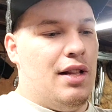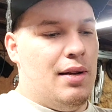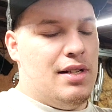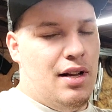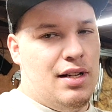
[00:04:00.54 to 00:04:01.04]
They
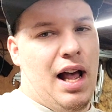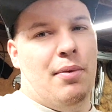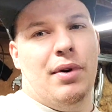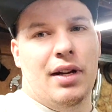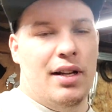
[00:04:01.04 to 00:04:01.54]
tell it
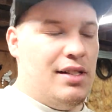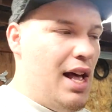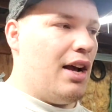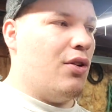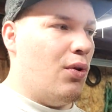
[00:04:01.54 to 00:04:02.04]
how many
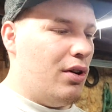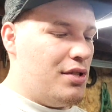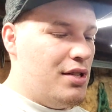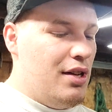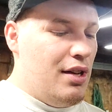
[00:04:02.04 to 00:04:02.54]
exact
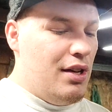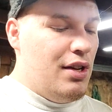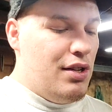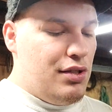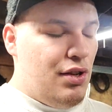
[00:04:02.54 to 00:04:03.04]
quarts.
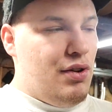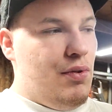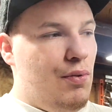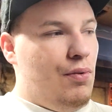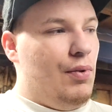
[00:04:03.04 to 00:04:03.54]

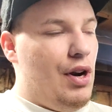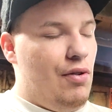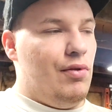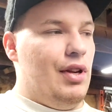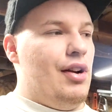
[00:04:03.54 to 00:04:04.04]
So we
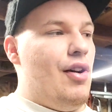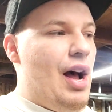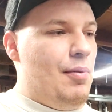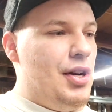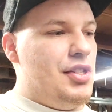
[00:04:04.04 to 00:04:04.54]
don't really know
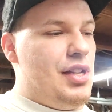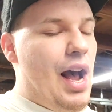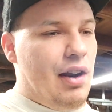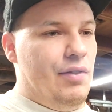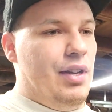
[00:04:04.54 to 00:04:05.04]
how much is
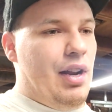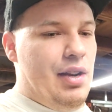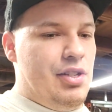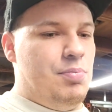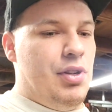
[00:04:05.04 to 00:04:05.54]
out of it.
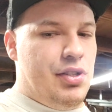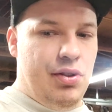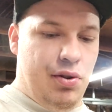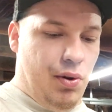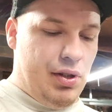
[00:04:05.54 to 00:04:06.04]
I just put
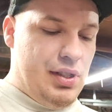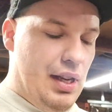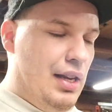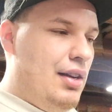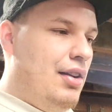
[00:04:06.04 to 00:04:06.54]
2 quarts
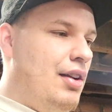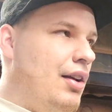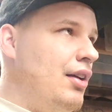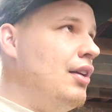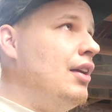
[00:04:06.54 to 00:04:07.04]
in it,
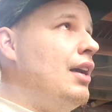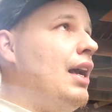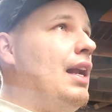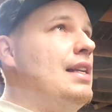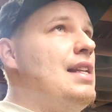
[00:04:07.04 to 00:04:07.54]

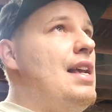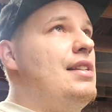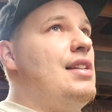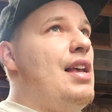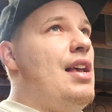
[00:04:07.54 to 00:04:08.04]
and it
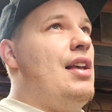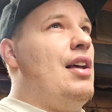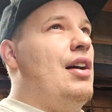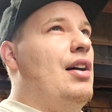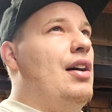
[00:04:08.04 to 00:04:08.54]
takes
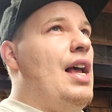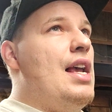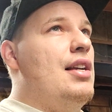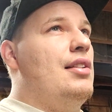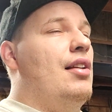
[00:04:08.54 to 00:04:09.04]

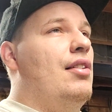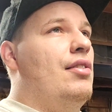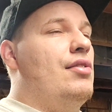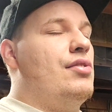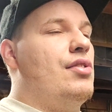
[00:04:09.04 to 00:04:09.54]
8.
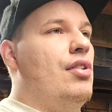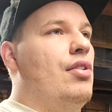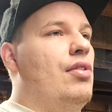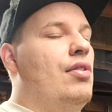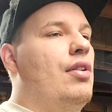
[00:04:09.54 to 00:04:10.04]

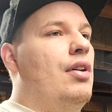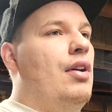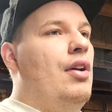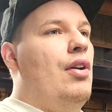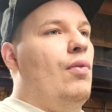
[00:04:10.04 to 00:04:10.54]
So
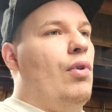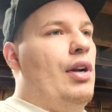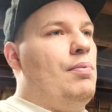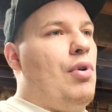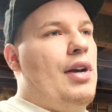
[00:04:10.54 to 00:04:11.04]
we're
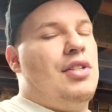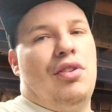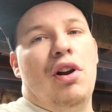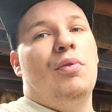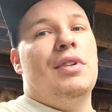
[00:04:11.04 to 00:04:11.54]
gonna probably
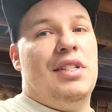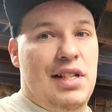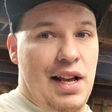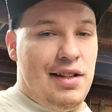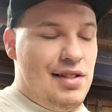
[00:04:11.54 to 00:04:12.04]
start with
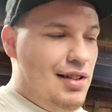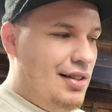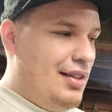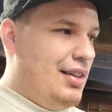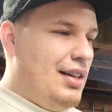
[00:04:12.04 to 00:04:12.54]
6
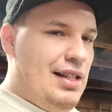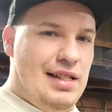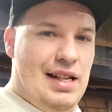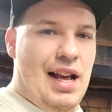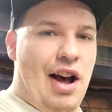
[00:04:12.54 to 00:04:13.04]
and
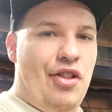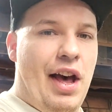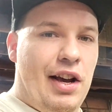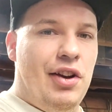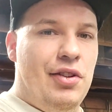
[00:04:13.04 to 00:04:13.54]
see how
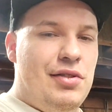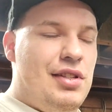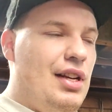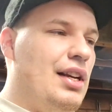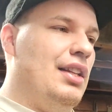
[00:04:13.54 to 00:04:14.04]
that
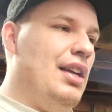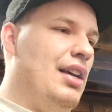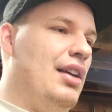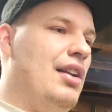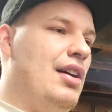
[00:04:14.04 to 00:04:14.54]
goes, and
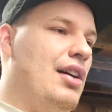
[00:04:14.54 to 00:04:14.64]
then